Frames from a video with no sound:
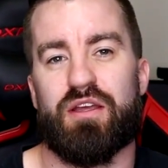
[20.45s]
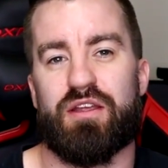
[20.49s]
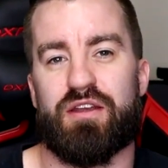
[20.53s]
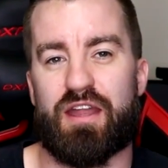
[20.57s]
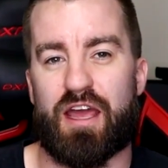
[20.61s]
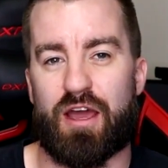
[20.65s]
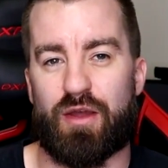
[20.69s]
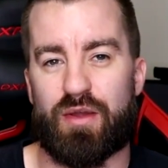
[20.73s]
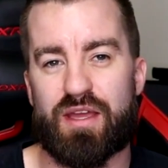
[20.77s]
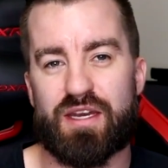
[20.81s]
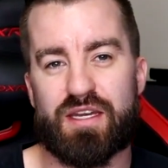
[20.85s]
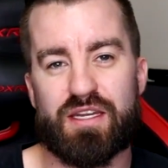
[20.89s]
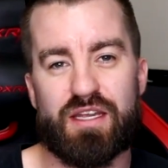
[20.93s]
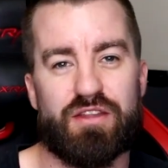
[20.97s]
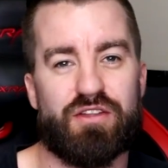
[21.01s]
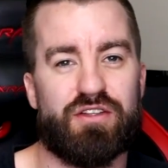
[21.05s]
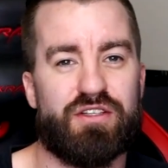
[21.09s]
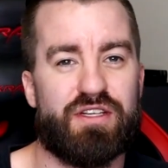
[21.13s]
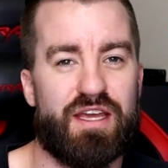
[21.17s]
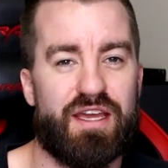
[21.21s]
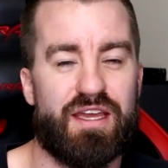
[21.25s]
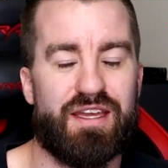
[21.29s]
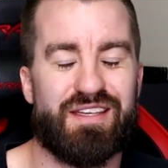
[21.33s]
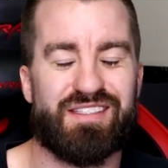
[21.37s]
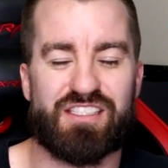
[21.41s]
Now any other
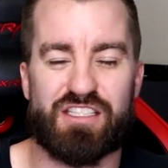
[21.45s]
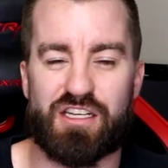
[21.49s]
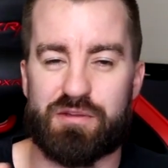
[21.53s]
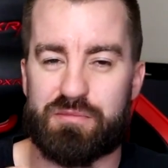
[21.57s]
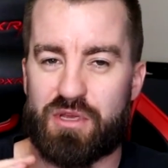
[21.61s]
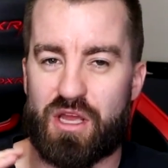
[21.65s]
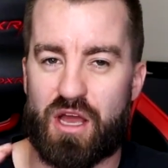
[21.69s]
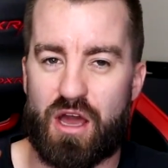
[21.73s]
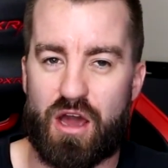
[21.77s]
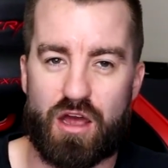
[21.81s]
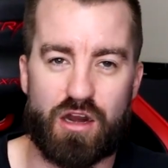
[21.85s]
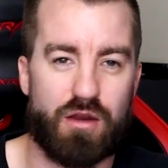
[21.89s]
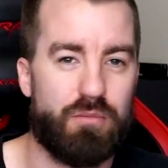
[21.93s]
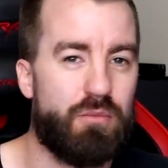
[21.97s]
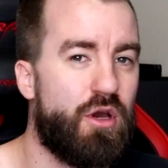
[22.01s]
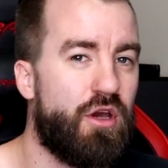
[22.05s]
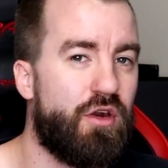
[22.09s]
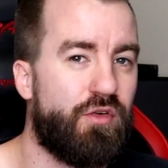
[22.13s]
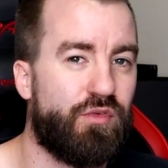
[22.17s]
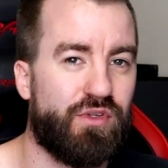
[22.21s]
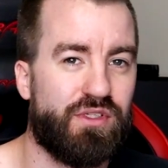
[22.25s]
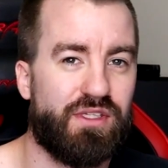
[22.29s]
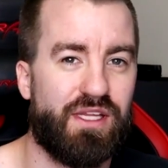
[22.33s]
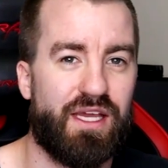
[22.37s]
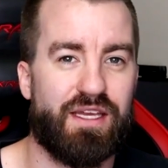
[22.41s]
day is going to be
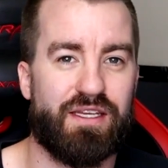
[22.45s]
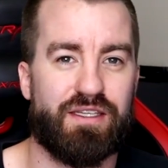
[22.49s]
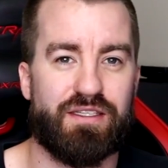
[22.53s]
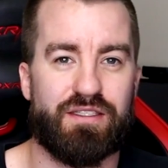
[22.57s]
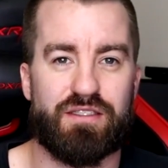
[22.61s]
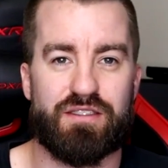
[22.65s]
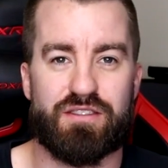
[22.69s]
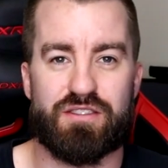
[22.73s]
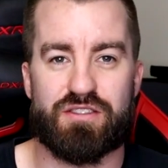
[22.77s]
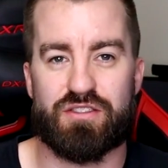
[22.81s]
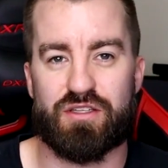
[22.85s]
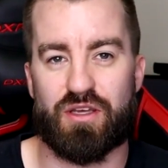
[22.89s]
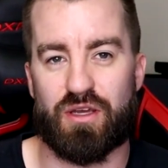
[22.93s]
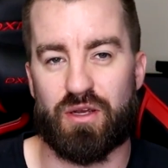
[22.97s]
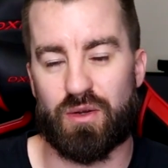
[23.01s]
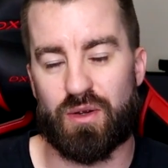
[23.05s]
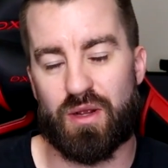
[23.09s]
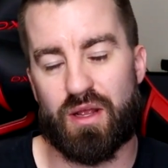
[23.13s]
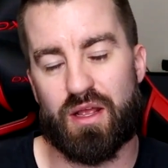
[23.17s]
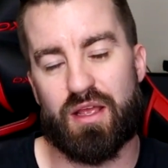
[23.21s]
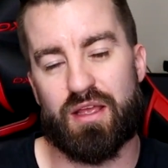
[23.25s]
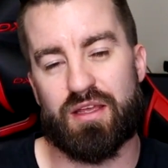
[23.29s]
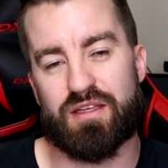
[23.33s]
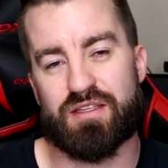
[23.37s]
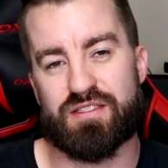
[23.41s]
automotive related, so
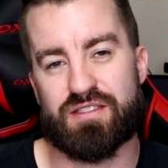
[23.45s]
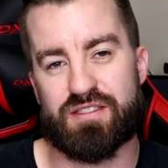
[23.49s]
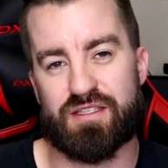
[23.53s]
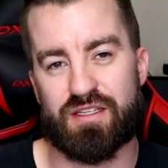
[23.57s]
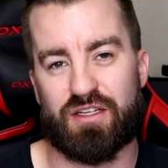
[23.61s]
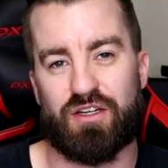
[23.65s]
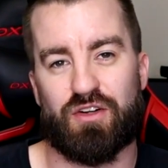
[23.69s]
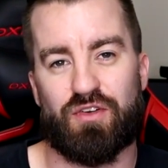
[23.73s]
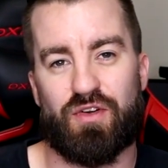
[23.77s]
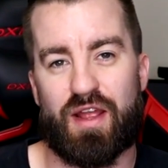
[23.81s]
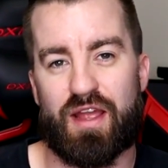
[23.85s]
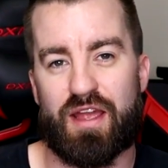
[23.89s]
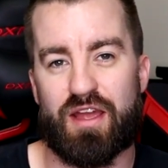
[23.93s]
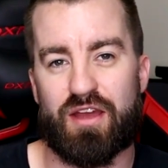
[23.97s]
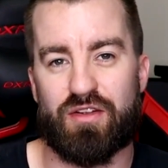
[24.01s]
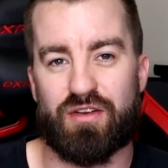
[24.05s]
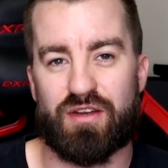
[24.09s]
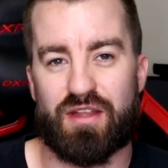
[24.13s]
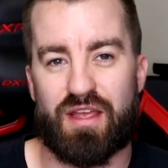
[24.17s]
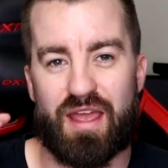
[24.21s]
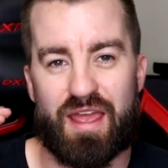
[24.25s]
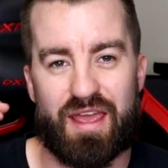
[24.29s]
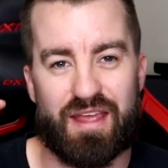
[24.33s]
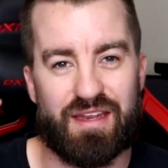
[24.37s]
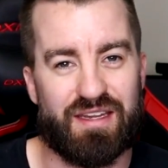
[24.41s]
stick
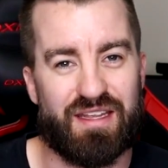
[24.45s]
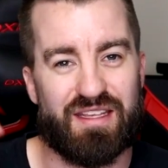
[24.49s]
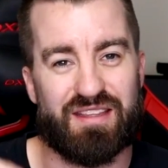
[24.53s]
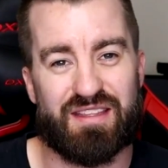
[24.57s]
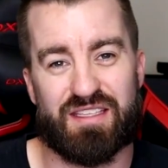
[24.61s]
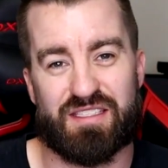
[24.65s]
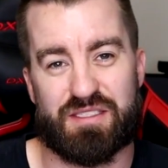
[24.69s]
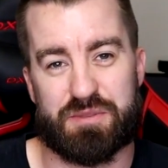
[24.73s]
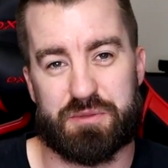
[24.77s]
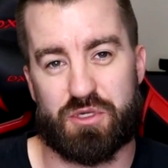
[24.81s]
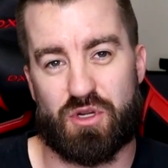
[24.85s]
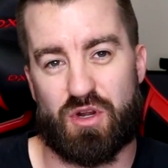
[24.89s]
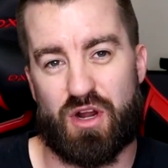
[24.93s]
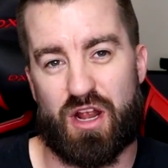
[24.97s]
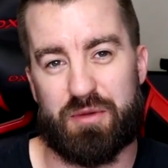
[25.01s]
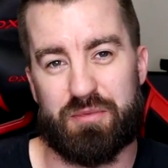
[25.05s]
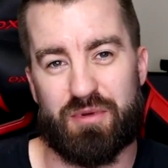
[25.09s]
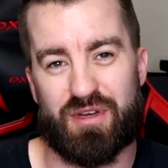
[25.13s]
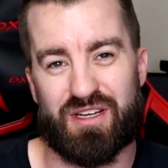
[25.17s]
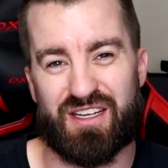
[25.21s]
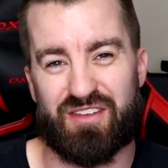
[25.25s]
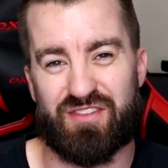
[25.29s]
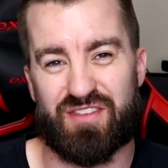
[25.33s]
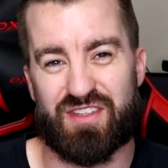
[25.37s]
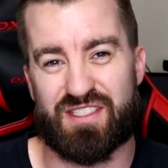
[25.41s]
around and hit that subscribe
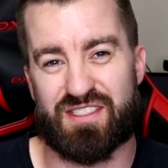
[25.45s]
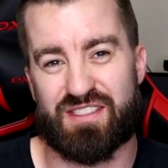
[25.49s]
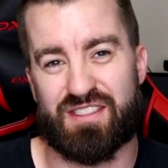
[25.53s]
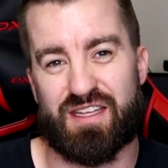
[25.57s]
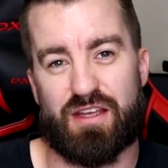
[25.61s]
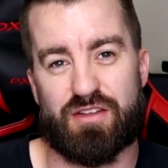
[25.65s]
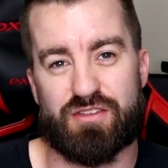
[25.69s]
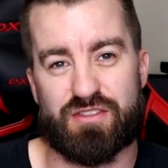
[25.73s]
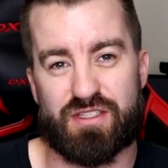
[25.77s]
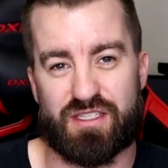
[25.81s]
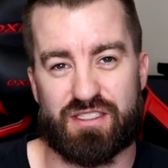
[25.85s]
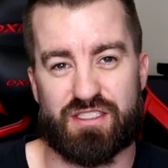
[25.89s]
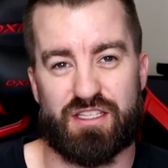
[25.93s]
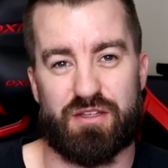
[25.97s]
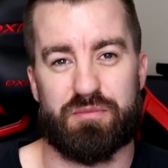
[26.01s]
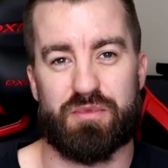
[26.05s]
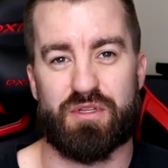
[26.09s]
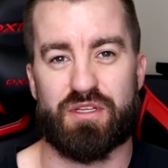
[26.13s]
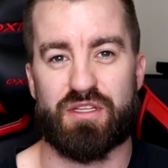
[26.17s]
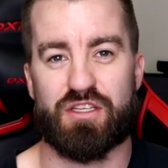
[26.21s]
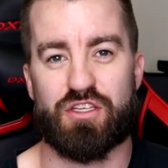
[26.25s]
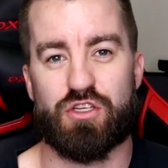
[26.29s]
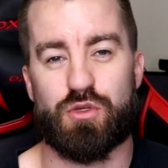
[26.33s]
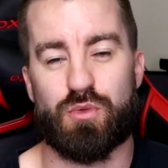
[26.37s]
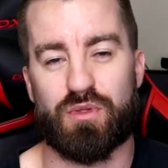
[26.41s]
button if it sounds like
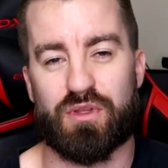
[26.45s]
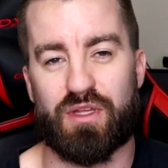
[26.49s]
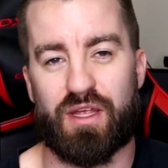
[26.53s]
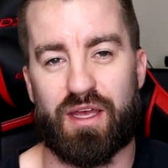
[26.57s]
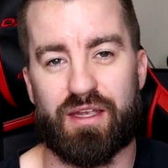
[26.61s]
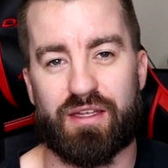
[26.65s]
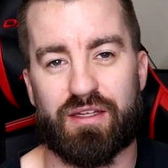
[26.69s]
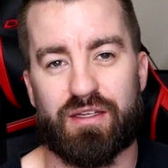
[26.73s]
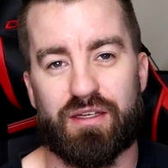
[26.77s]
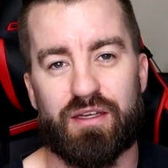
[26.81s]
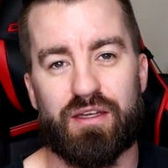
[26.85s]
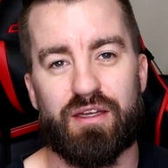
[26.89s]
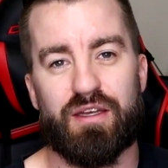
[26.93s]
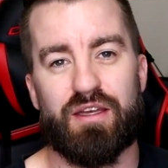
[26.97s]
something that you would like.